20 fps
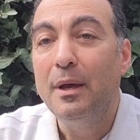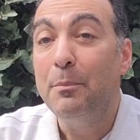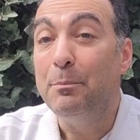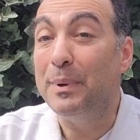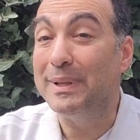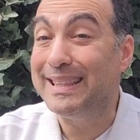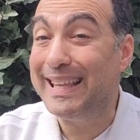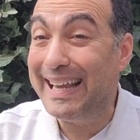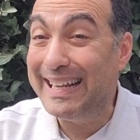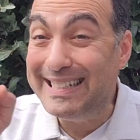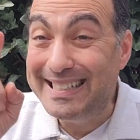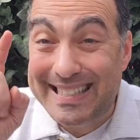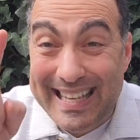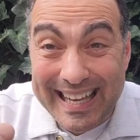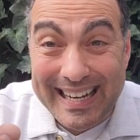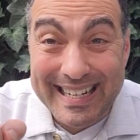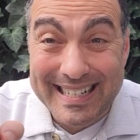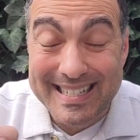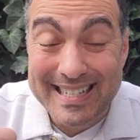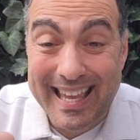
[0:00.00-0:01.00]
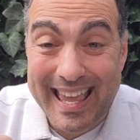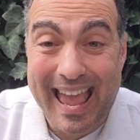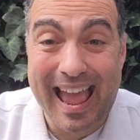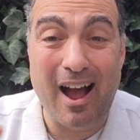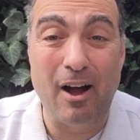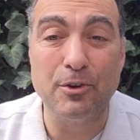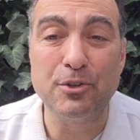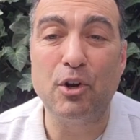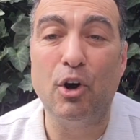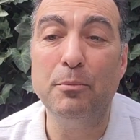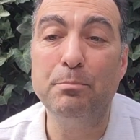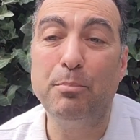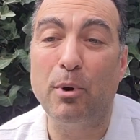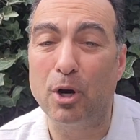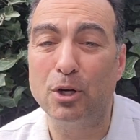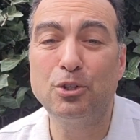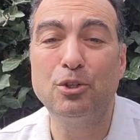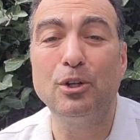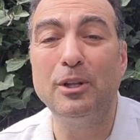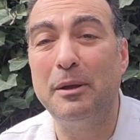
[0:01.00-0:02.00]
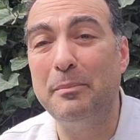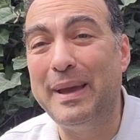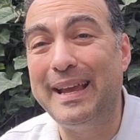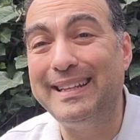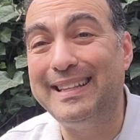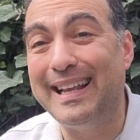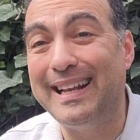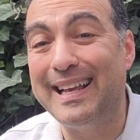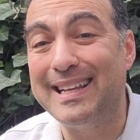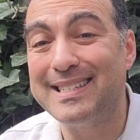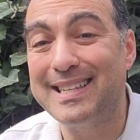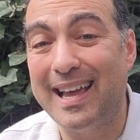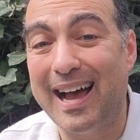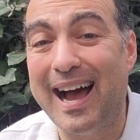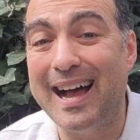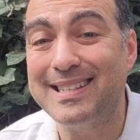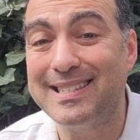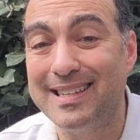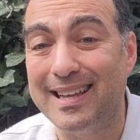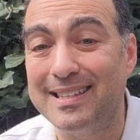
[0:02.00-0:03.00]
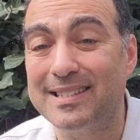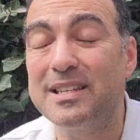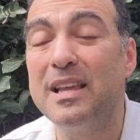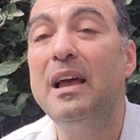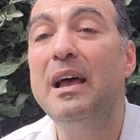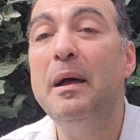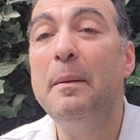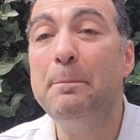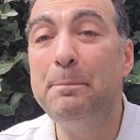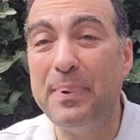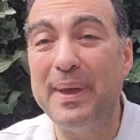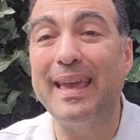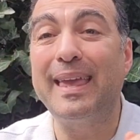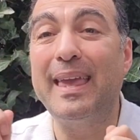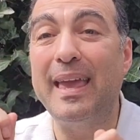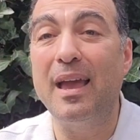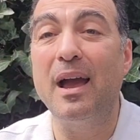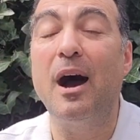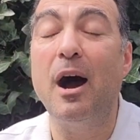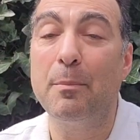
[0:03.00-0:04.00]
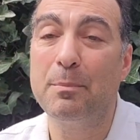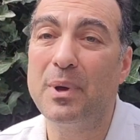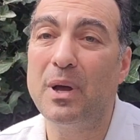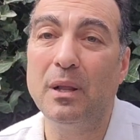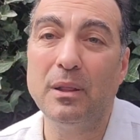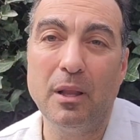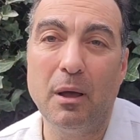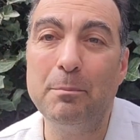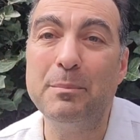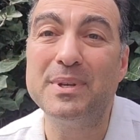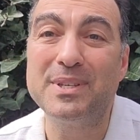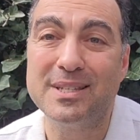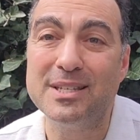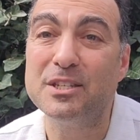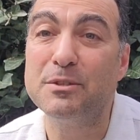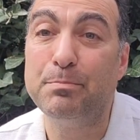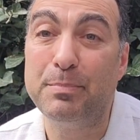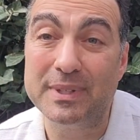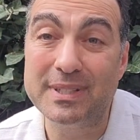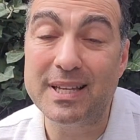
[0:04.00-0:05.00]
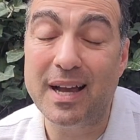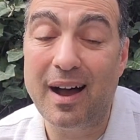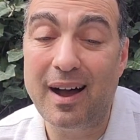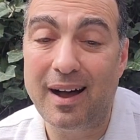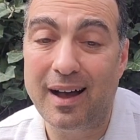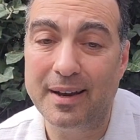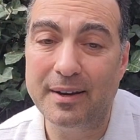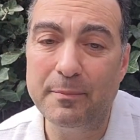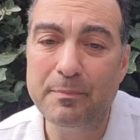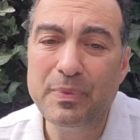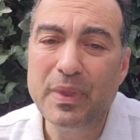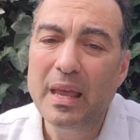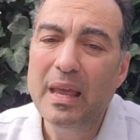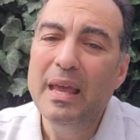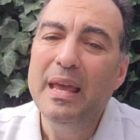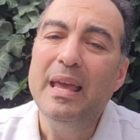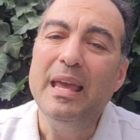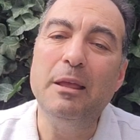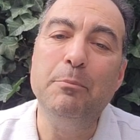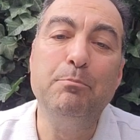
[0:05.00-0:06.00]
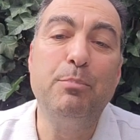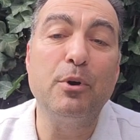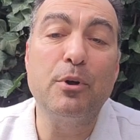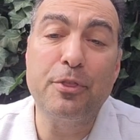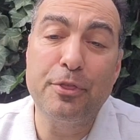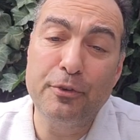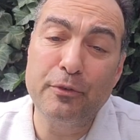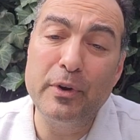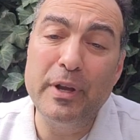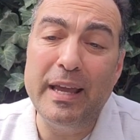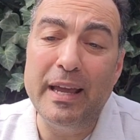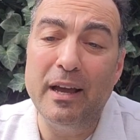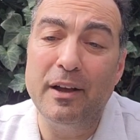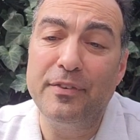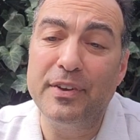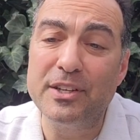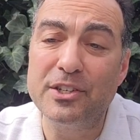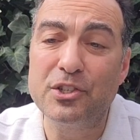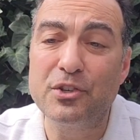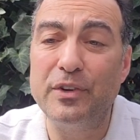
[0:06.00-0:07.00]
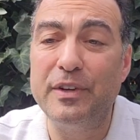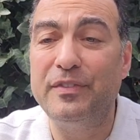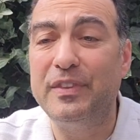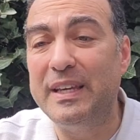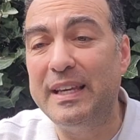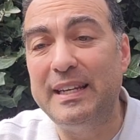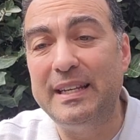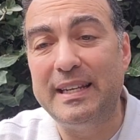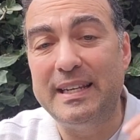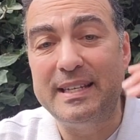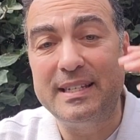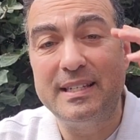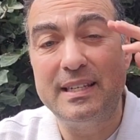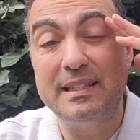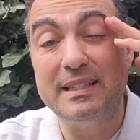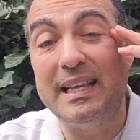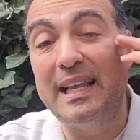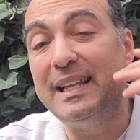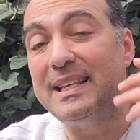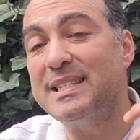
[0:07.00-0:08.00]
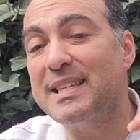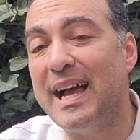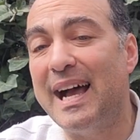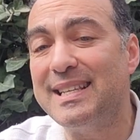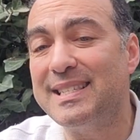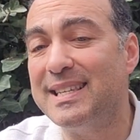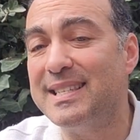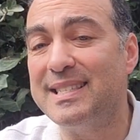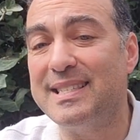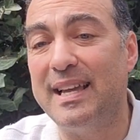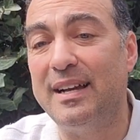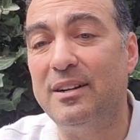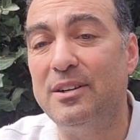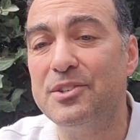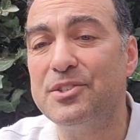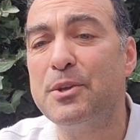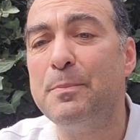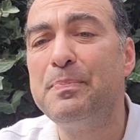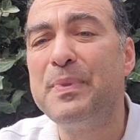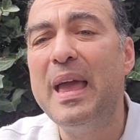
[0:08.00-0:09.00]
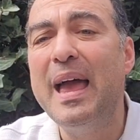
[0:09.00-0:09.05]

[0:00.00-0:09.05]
But they didn't count on Bartolomé de las Casas picking up Columbus's baton. In Book 3 of History of the Indies, de las Casas tells